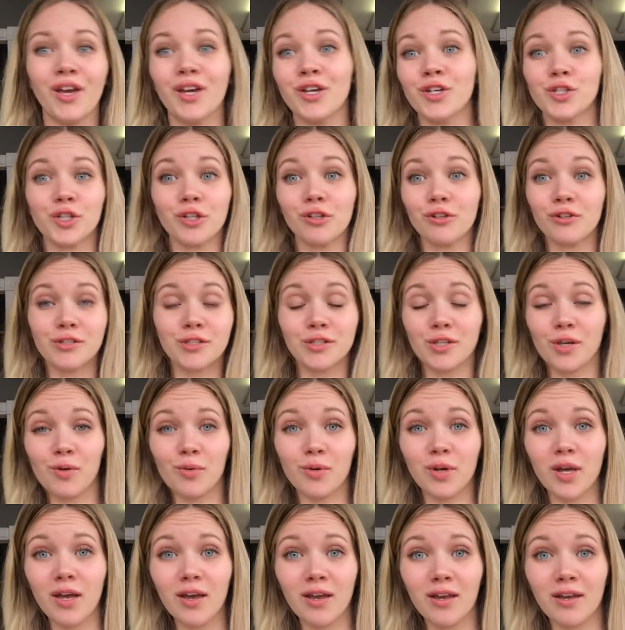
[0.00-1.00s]
she looks
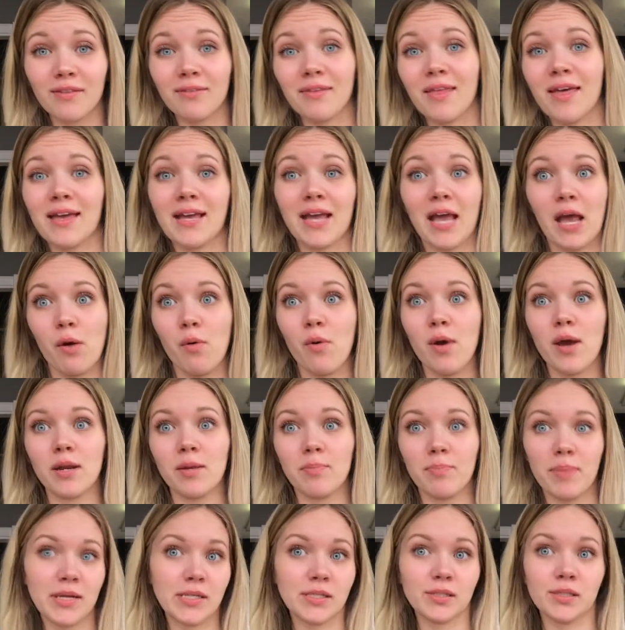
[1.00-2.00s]
so good like i want
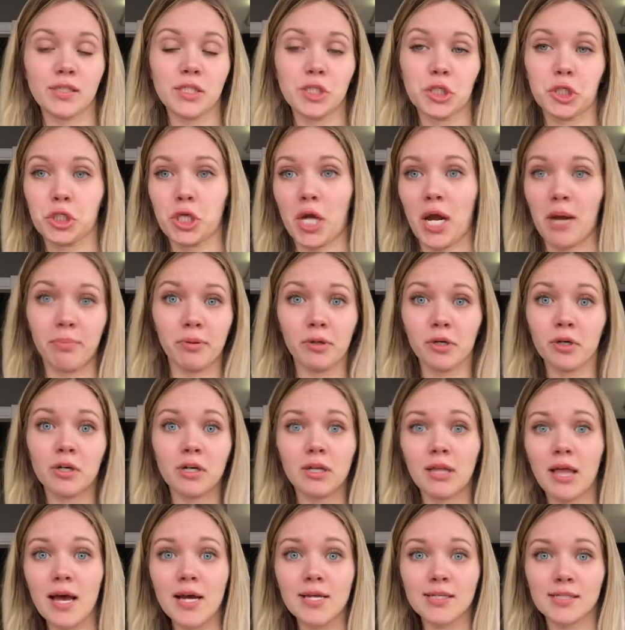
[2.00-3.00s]
to basically shop her
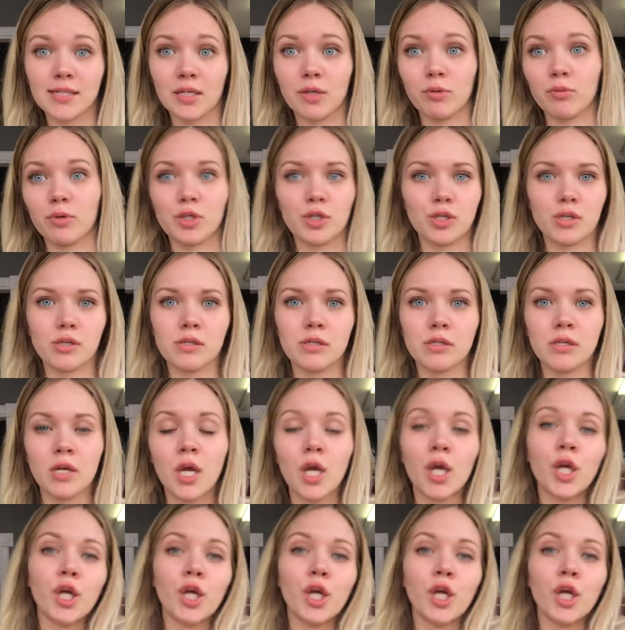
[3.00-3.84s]
closet which is